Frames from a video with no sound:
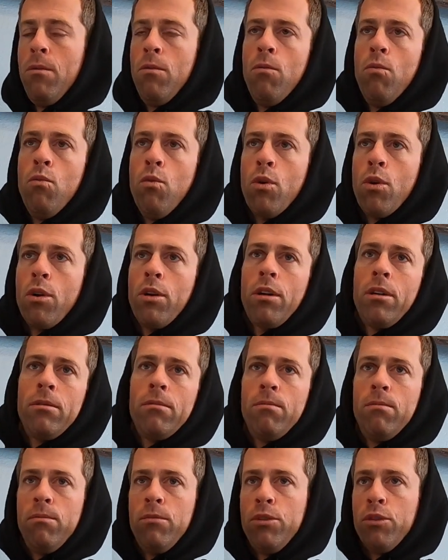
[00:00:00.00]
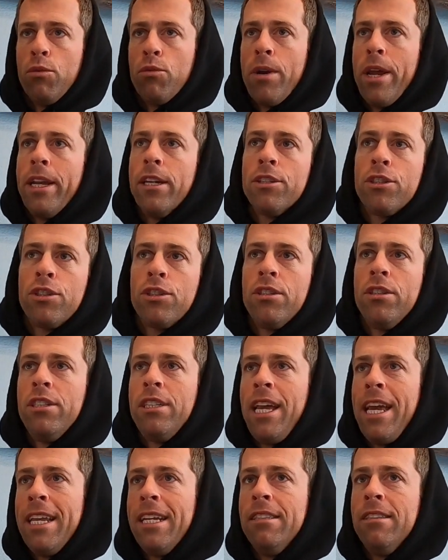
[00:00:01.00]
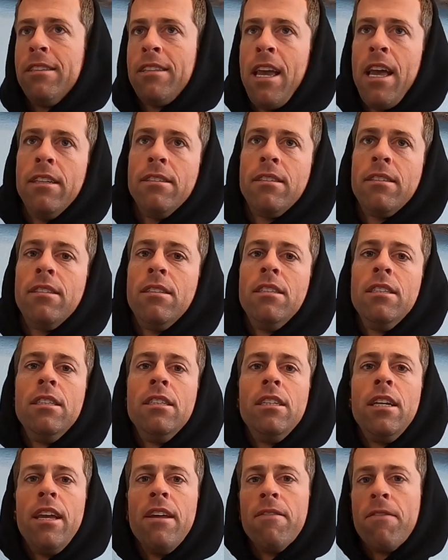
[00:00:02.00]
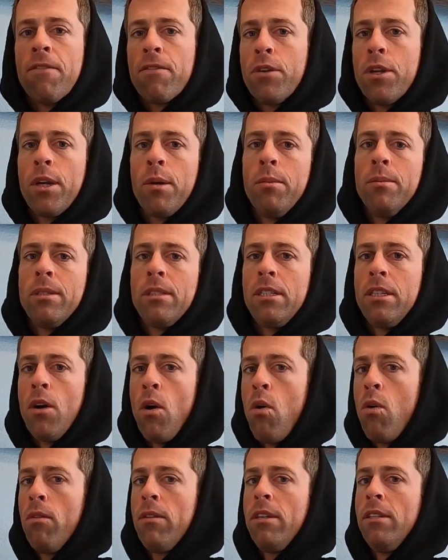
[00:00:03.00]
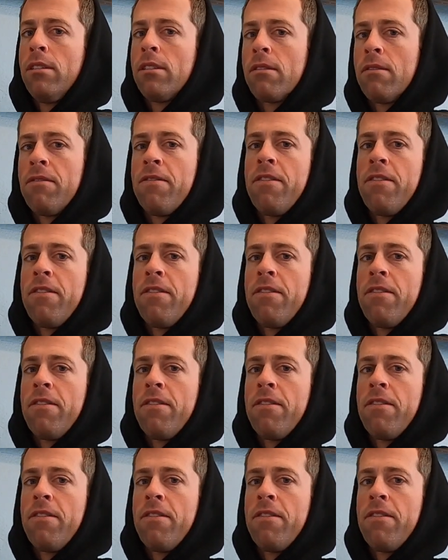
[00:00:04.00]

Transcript: Work duration and intensity and frequency, all these